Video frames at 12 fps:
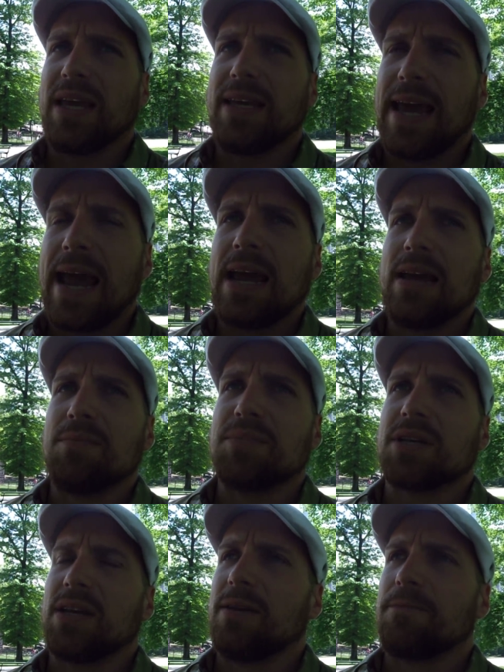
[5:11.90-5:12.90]
play
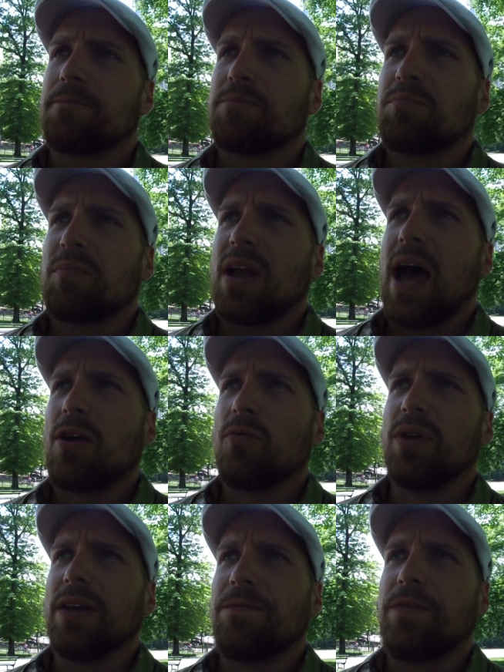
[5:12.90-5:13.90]
games, and I
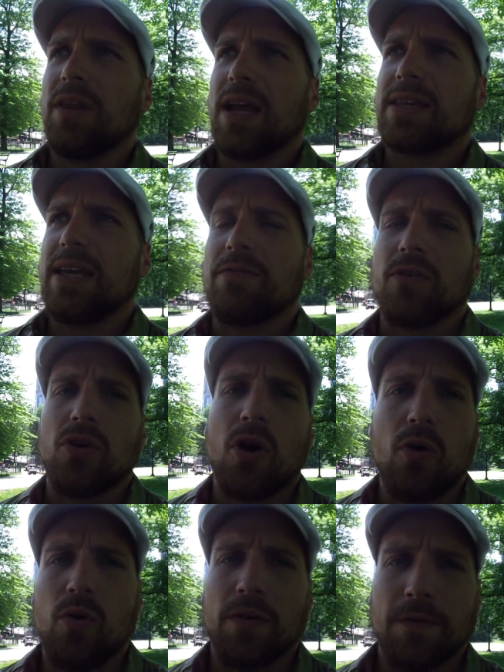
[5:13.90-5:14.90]
don't really feel like they even
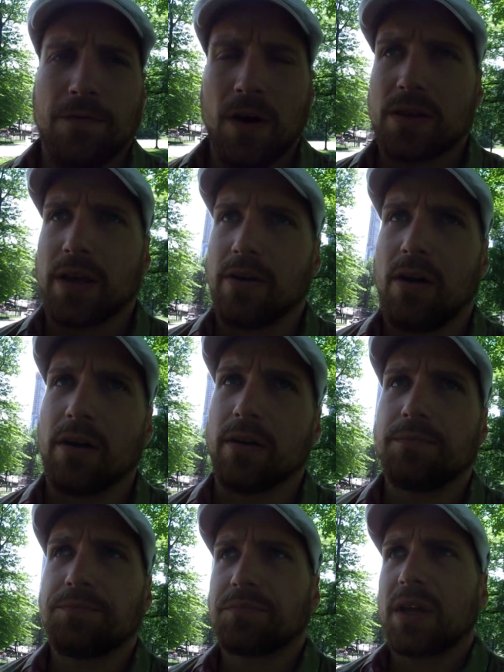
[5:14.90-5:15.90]
know who the fuck they
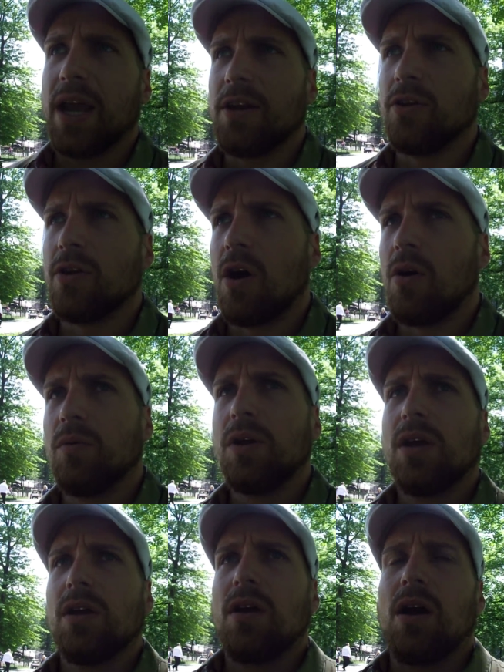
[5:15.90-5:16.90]
are. And you know,
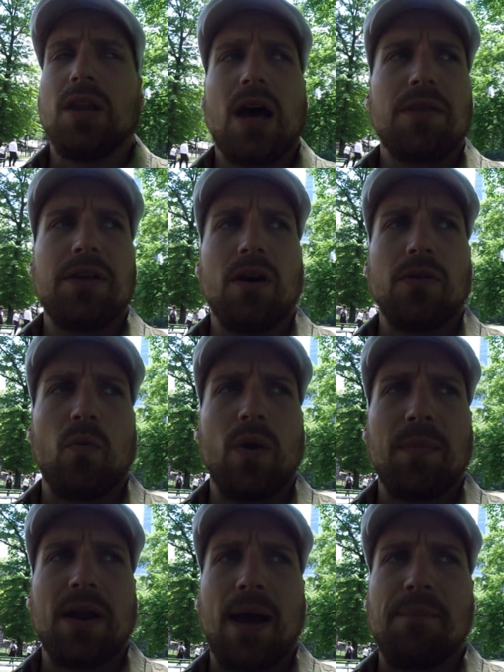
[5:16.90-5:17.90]
a lot of the other
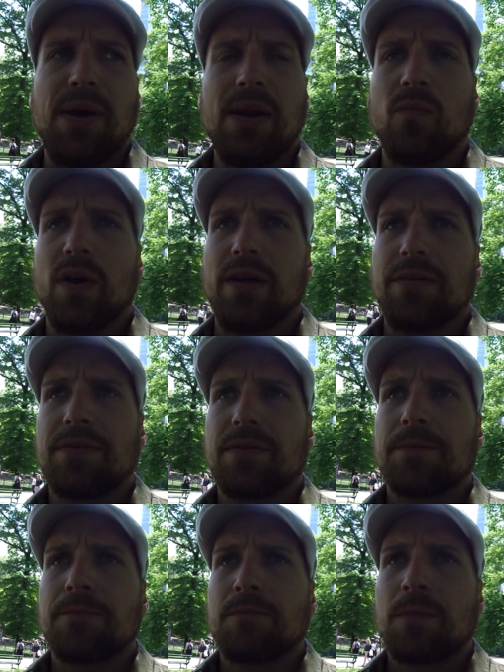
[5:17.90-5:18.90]
women I've been with
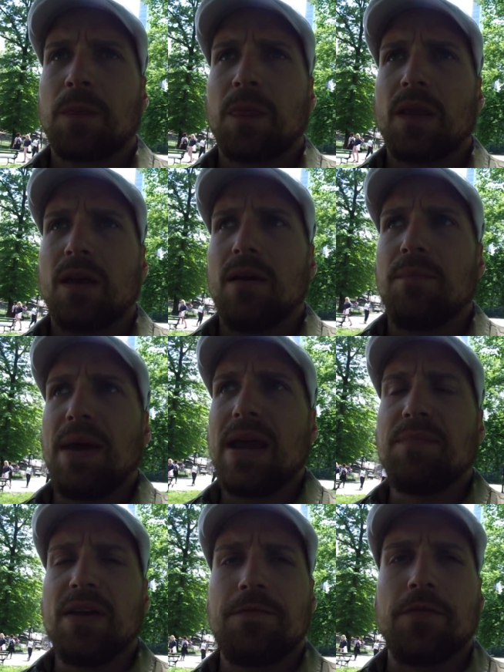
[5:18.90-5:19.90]

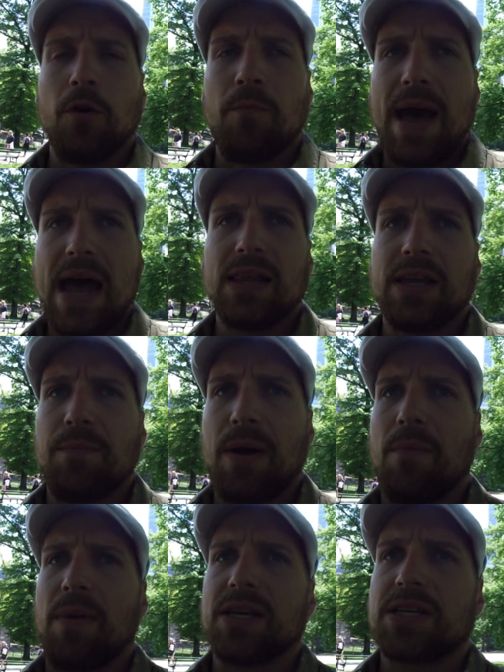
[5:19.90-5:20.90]
made me feel badly
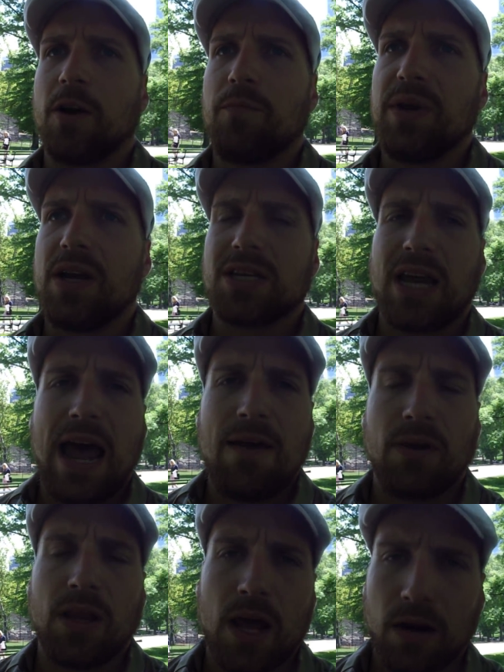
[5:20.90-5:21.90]
about myself because I
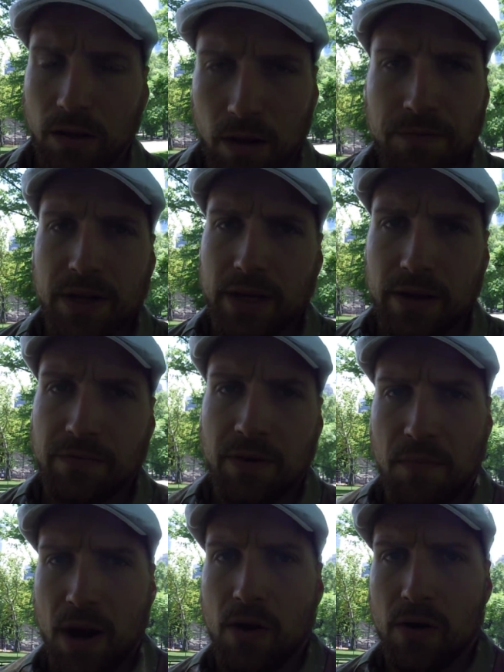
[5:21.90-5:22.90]
have a lot of love to give in